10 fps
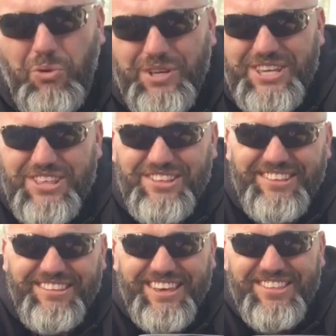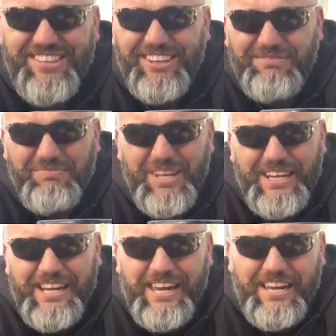more yeasty tasting.
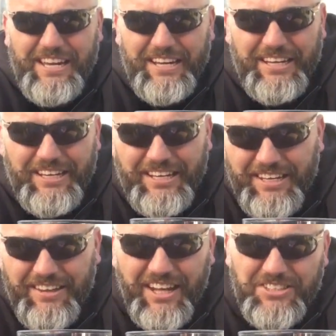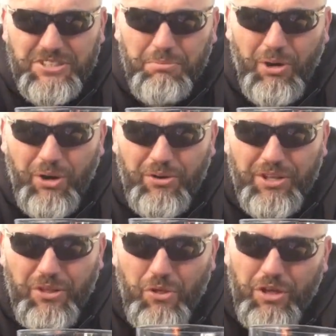That's the bottle
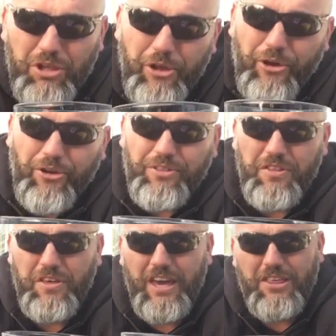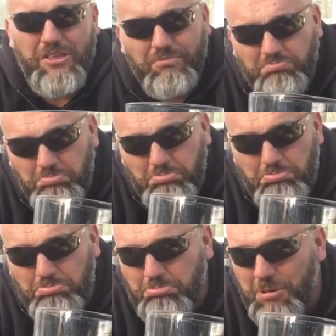condition. Clear in this case.
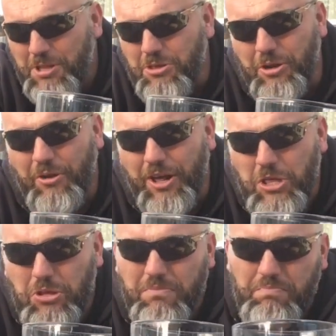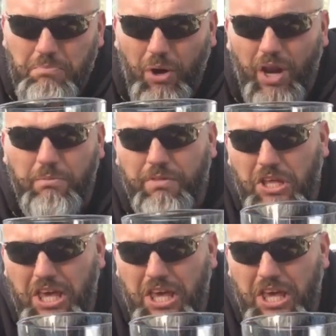That's interesting. Bottom of the